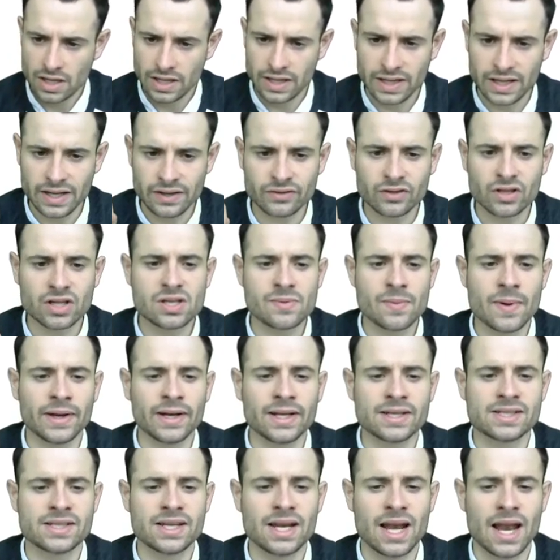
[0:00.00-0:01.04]
If the demand
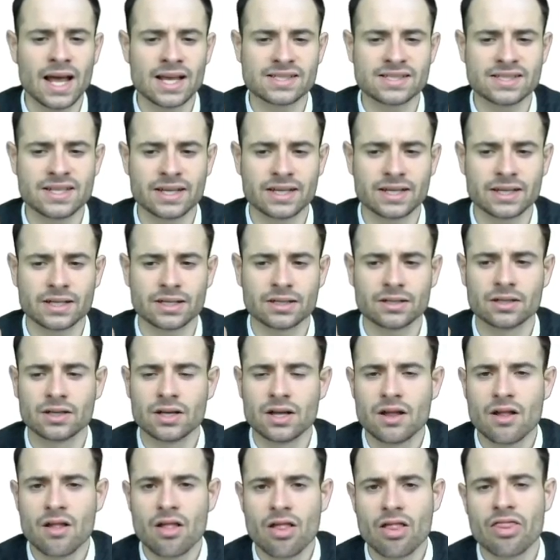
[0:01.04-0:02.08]
is inelastic,
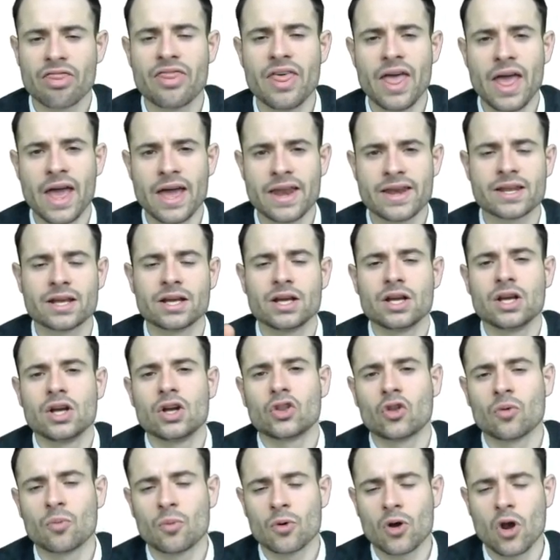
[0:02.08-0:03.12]
then
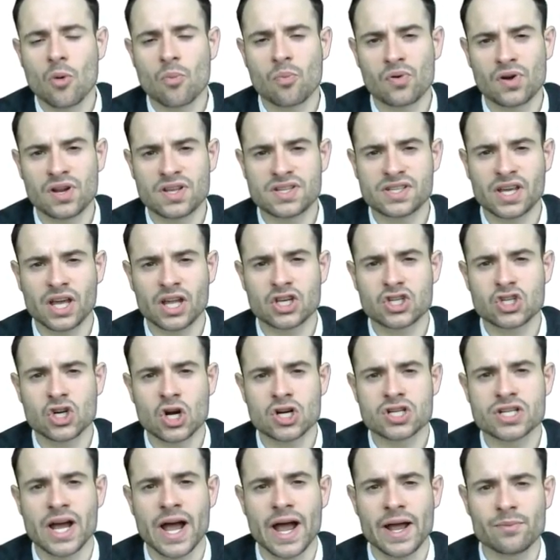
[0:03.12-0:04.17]
the monopolist can charge
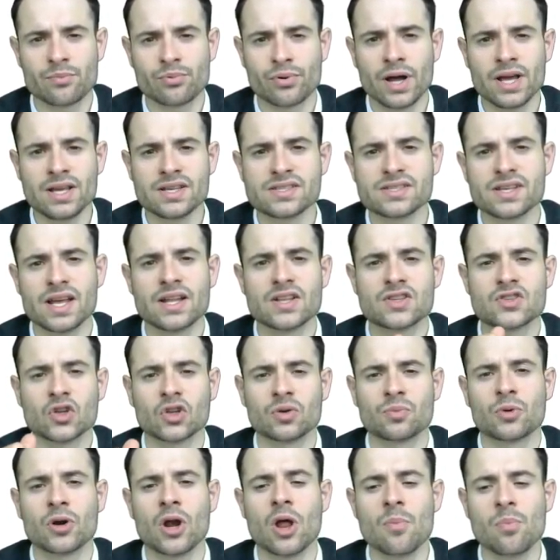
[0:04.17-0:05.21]
a high price, and so the
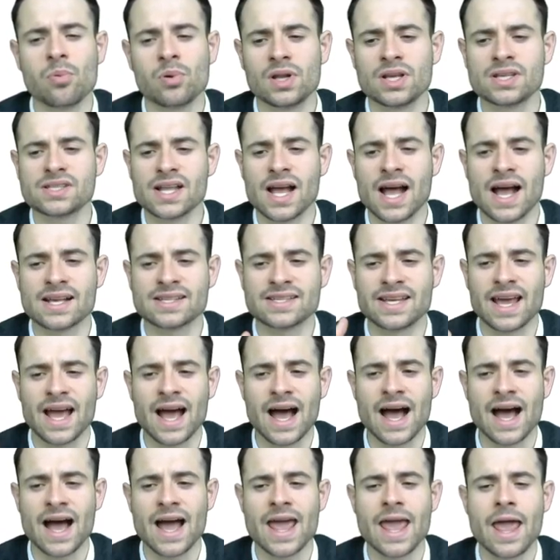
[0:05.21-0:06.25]
monopolist has a
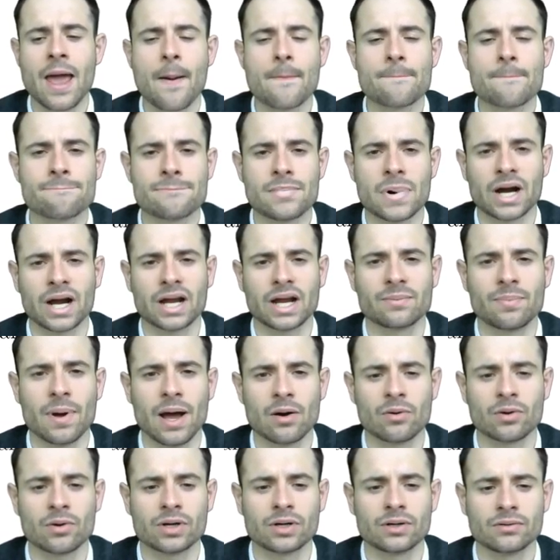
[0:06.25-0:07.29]
high market
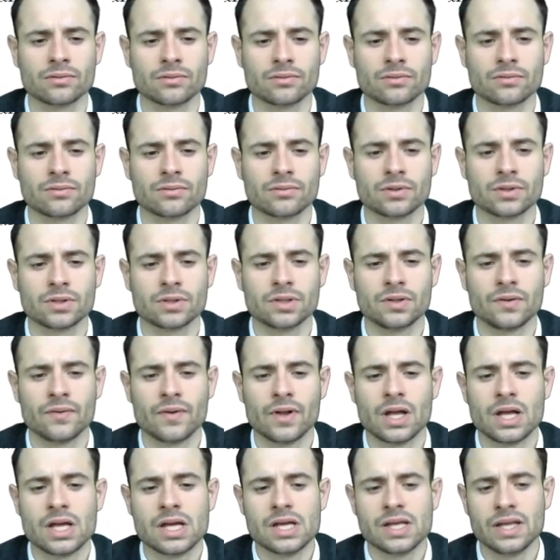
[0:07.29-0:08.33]
power.
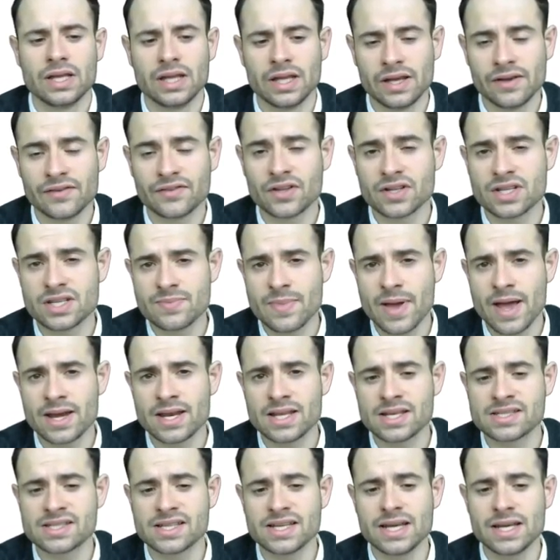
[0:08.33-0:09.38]
If the demand
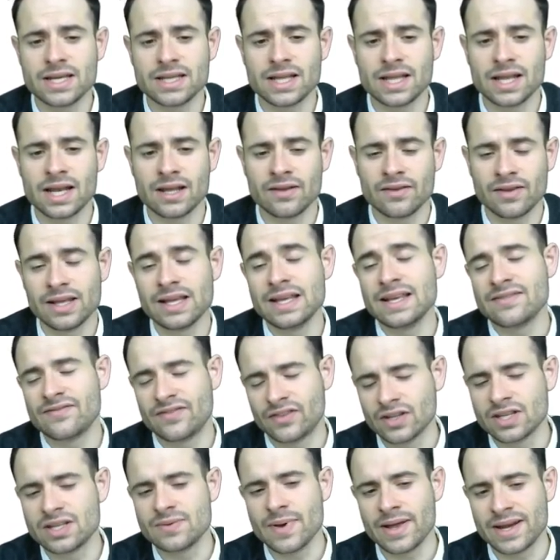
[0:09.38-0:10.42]

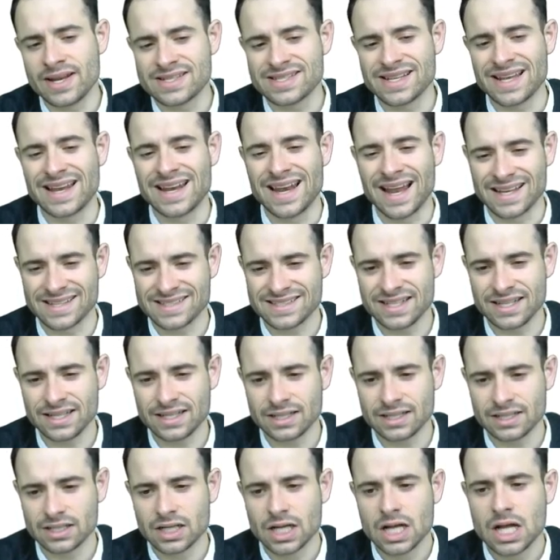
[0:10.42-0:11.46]
is
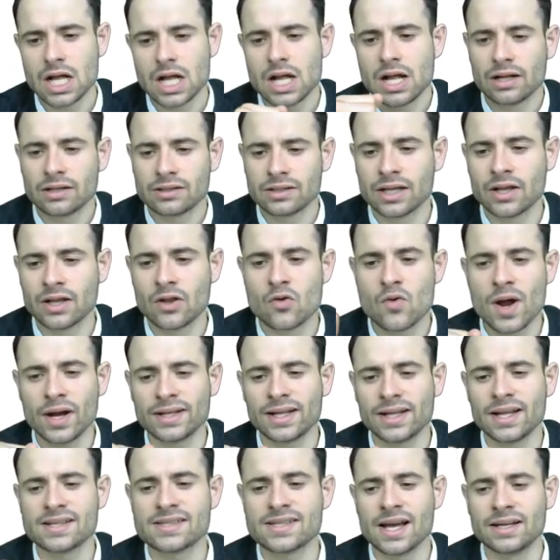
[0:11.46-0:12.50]
elastic, then the
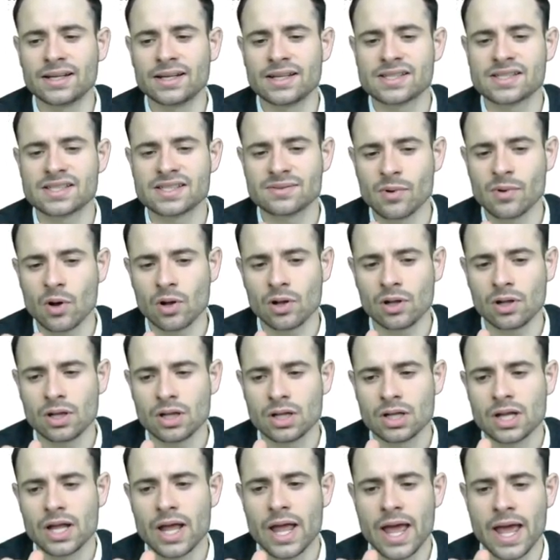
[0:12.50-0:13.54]
right-hand side is small,
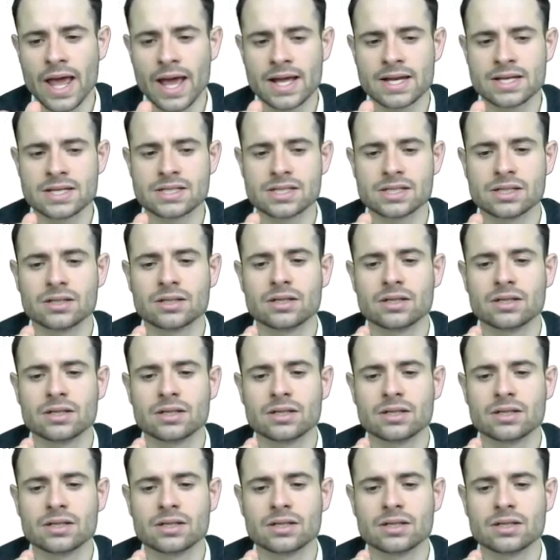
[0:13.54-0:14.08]
and